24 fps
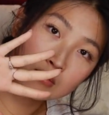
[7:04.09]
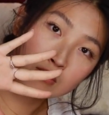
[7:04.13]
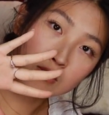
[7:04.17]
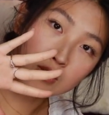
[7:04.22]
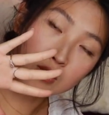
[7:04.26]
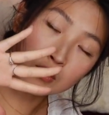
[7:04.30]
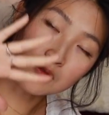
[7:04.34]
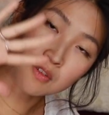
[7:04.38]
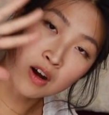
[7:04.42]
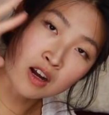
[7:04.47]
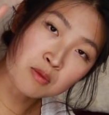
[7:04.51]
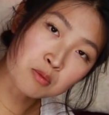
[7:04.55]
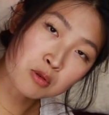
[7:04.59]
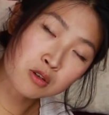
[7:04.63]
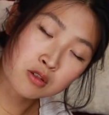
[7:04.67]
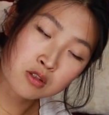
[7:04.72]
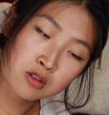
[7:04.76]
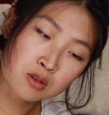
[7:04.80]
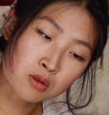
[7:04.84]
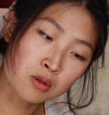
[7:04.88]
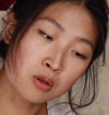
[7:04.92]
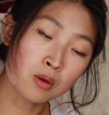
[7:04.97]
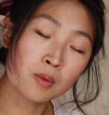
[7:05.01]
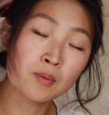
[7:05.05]
So 5
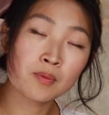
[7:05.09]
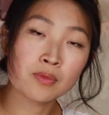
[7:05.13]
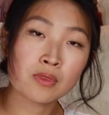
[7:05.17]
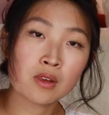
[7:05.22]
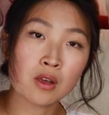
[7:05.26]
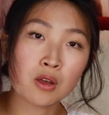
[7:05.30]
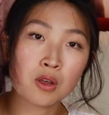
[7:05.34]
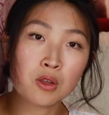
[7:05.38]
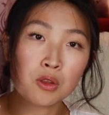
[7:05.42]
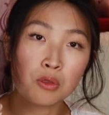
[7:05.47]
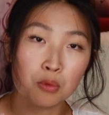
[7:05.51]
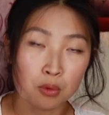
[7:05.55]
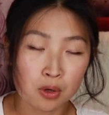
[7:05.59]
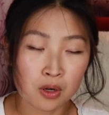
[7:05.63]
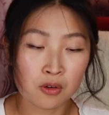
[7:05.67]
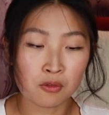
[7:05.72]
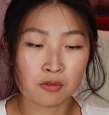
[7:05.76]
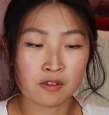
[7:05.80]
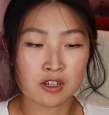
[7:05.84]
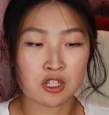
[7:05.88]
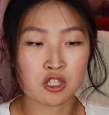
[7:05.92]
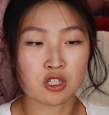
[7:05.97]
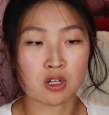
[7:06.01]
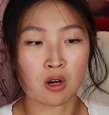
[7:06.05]
ports total, 3
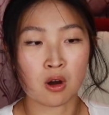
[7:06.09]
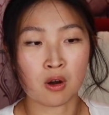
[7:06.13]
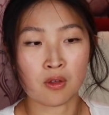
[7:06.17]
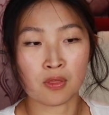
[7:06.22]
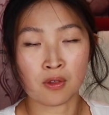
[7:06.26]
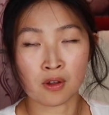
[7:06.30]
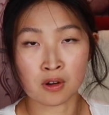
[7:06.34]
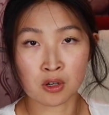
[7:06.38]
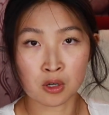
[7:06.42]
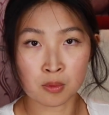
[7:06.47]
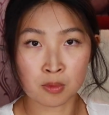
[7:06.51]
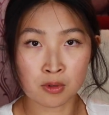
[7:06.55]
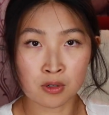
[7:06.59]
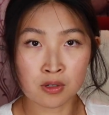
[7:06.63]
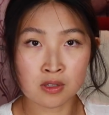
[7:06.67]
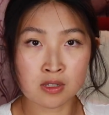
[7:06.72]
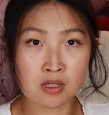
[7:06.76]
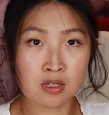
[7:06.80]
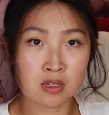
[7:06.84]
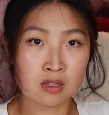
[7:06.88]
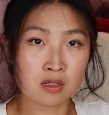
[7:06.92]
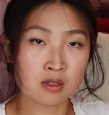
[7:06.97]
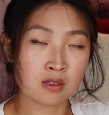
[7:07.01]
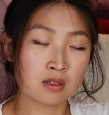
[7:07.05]
of which are
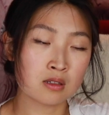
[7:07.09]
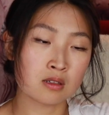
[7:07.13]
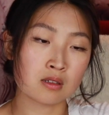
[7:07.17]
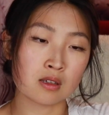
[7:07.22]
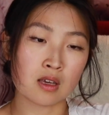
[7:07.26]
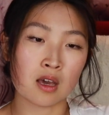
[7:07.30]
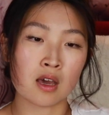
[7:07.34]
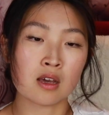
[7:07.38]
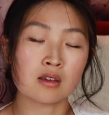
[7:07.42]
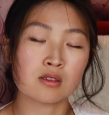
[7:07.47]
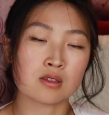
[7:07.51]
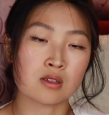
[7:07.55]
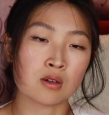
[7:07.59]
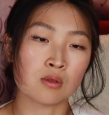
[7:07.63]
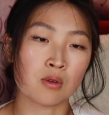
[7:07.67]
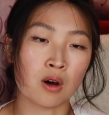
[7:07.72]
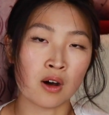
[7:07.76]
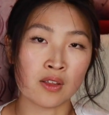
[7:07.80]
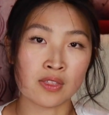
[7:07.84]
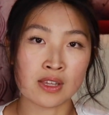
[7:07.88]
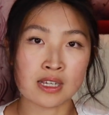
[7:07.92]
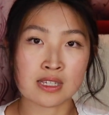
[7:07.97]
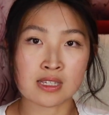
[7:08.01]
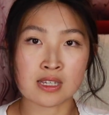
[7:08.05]
Thunderbolts. Okay, so
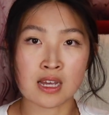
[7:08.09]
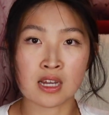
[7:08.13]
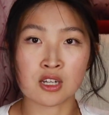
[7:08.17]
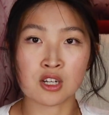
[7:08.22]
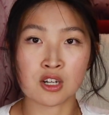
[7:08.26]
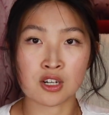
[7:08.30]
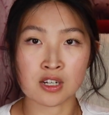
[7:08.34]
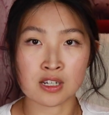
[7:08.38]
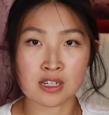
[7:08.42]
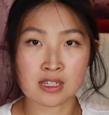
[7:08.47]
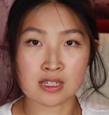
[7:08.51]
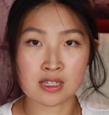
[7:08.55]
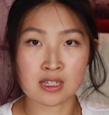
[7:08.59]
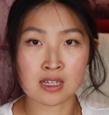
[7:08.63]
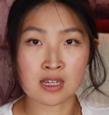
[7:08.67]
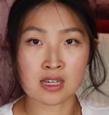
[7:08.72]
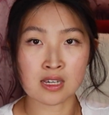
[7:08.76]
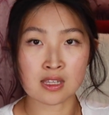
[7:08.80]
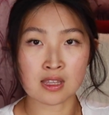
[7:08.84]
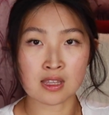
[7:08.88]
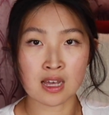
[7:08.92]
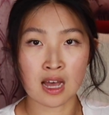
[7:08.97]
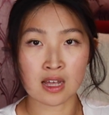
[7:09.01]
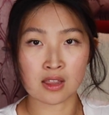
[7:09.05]
on this end you're gonna
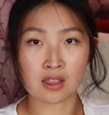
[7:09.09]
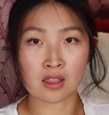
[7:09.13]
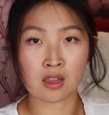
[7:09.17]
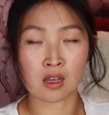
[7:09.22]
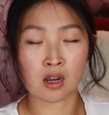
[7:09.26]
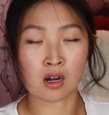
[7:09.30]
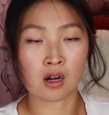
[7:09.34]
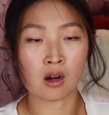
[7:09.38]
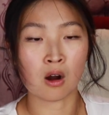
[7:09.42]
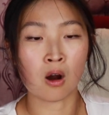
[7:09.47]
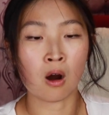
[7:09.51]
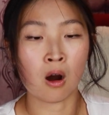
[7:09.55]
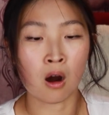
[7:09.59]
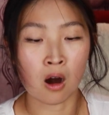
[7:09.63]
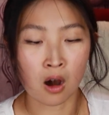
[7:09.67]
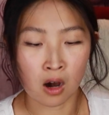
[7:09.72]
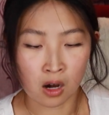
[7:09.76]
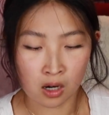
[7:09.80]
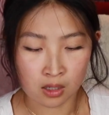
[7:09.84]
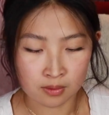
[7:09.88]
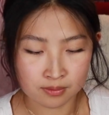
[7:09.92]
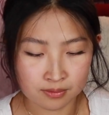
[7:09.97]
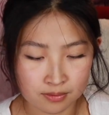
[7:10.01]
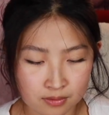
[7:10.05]
see that there
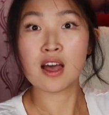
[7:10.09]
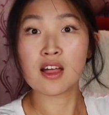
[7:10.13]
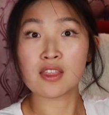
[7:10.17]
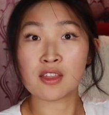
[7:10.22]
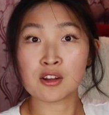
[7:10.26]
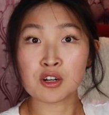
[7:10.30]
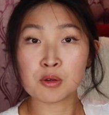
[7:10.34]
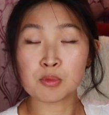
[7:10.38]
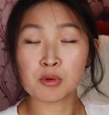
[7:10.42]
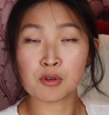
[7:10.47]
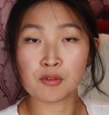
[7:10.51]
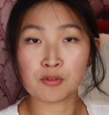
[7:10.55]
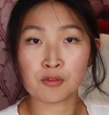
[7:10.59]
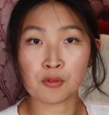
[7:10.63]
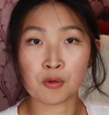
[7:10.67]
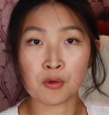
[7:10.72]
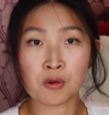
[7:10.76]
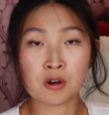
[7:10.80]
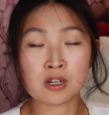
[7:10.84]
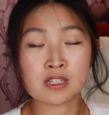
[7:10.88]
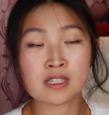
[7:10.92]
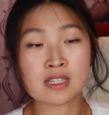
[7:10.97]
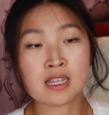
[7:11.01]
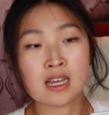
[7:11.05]
are Thunderbolt
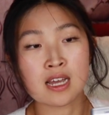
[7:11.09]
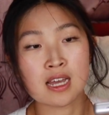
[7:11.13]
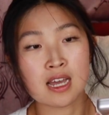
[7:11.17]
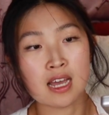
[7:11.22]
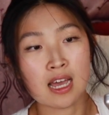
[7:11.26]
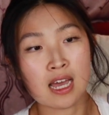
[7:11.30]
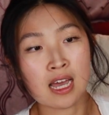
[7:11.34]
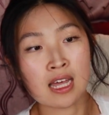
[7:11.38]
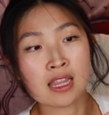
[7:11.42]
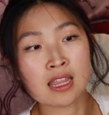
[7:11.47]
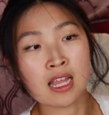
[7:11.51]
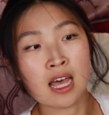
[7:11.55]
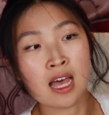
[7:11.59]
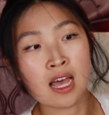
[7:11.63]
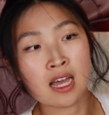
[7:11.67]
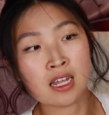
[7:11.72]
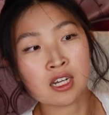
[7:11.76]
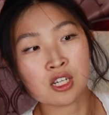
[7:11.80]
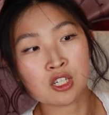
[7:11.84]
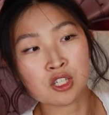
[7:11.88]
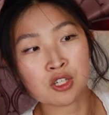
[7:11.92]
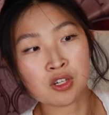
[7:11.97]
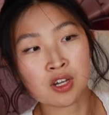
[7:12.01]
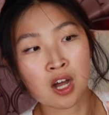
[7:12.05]
4s, and then
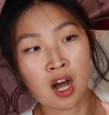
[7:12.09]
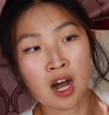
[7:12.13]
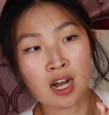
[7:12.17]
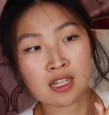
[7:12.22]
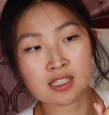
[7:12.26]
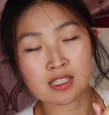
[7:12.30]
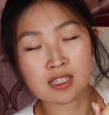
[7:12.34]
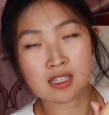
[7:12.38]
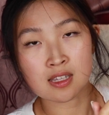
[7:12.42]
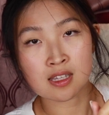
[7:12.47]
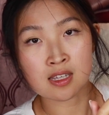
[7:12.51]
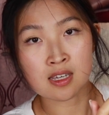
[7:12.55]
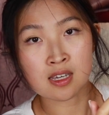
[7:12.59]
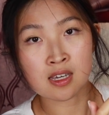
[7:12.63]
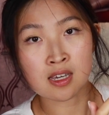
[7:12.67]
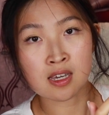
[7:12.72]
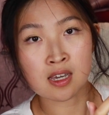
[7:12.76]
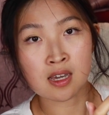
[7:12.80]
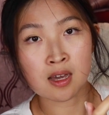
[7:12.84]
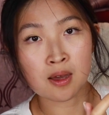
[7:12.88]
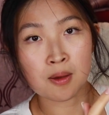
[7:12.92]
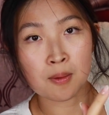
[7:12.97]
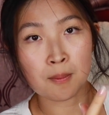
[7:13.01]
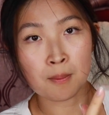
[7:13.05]
you got
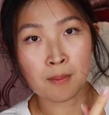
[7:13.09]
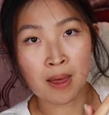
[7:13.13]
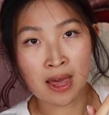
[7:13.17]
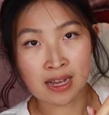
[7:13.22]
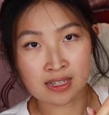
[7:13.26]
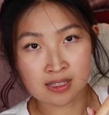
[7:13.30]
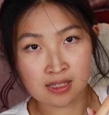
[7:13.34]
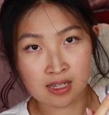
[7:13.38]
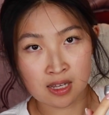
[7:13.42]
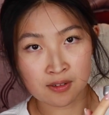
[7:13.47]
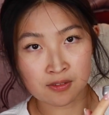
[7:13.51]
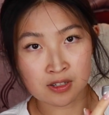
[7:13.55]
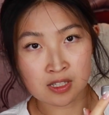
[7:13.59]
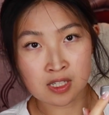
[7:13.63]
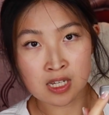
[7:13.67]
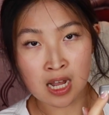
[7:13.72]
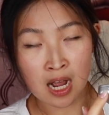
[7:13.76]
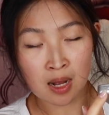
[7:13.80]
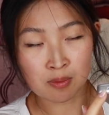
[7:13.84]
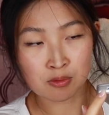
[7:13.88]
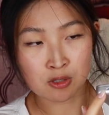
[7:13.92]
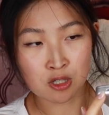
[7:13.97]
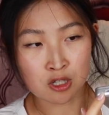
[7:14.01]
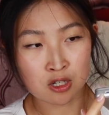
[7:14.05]
the MagSafe
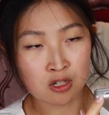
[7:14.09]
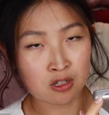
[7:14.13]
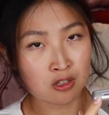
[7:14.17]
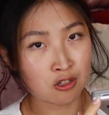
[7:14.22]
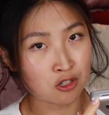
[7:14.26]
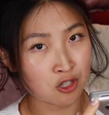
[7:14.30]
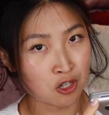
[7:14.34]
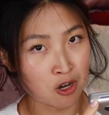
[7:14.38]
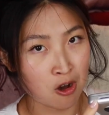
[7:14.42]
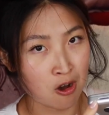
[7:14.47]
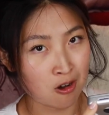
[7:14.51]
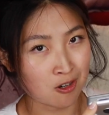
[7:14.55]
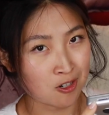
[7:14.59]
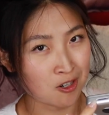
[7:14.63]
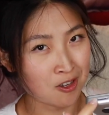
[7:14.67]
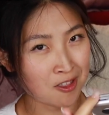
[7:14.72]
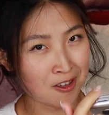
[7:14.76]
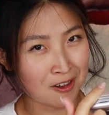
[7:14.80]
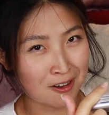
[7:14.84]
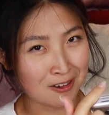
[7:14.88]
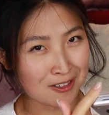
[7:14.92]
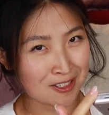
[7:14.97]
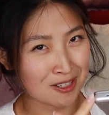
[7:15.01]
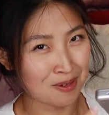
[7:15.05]
adapter, the charger. They
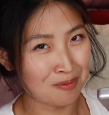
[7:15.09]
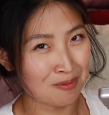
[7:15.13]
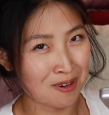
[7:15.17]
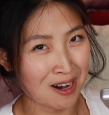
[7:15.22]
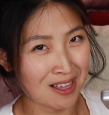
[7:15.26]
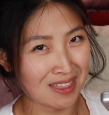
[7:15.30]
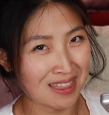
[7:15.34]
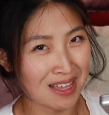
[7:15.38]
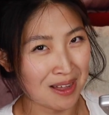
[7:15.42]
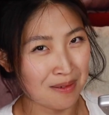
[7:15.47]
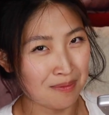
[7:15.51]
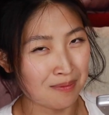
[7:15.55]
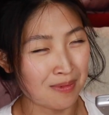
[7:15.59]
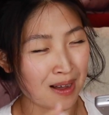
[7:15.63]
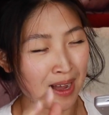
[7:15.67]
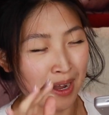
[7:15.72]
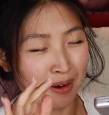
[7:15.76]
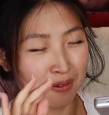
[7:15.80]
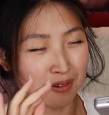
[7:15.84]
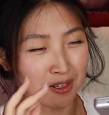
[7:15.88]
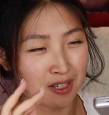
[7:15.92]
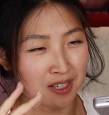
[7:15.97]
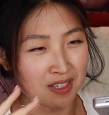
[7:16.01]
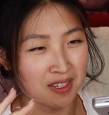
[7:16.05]
also brought that
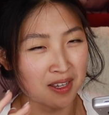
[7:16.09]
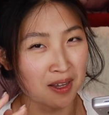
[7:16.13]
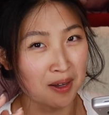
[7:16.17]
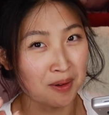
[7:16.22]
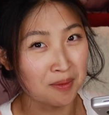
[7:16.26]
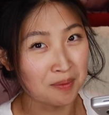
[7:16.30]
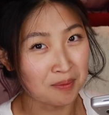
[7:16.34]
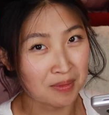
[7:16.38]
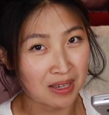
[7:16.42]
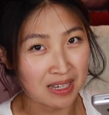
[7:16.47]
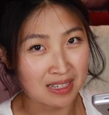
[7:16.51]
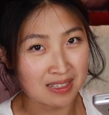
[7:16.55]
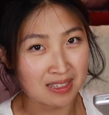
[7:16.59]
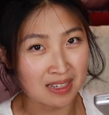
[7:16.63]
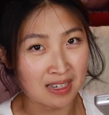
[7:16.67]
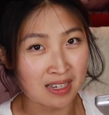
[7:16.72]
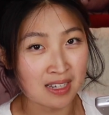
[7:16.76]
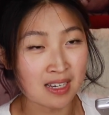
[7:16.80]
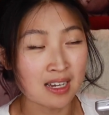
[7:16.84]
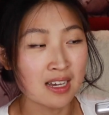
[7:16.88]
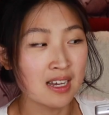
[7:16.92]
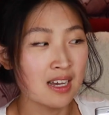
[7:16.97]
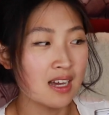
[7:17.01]
back, which is amazing.